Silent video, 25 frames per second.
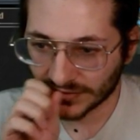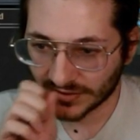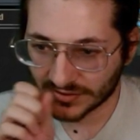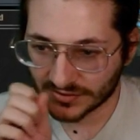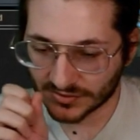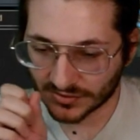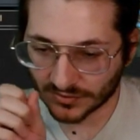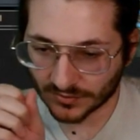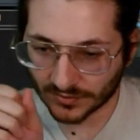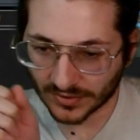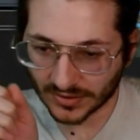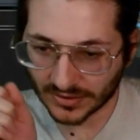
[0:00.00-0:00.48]

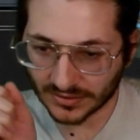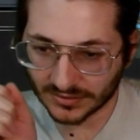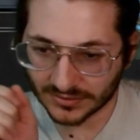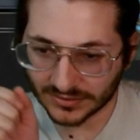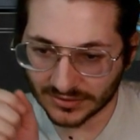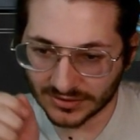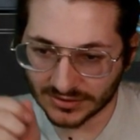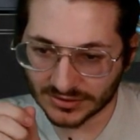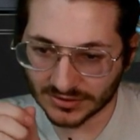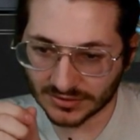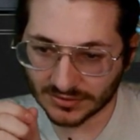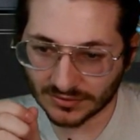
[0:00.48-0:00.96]
So we're gonna
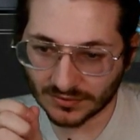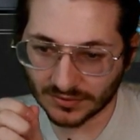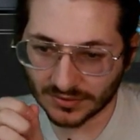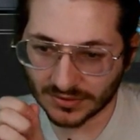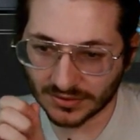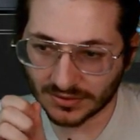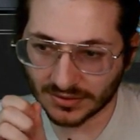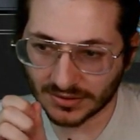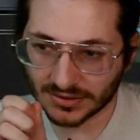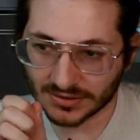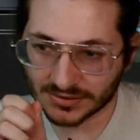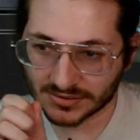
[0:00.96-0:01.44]
Legion
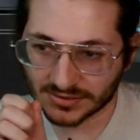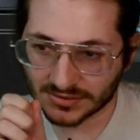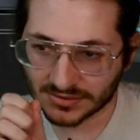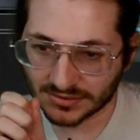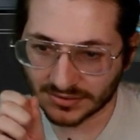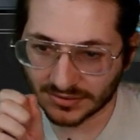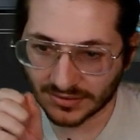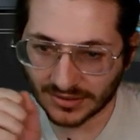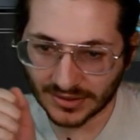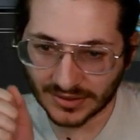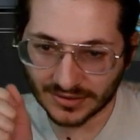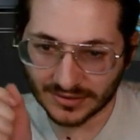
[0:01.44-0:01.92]
Loyalist
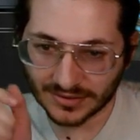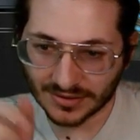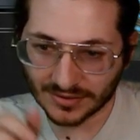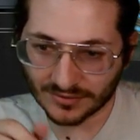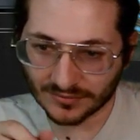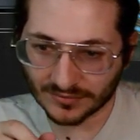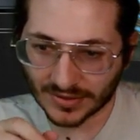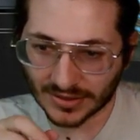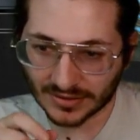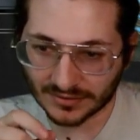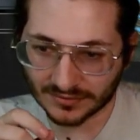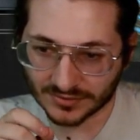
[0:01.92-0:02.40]
and then
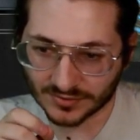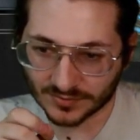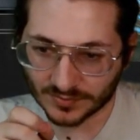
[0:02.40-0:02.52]
Reckless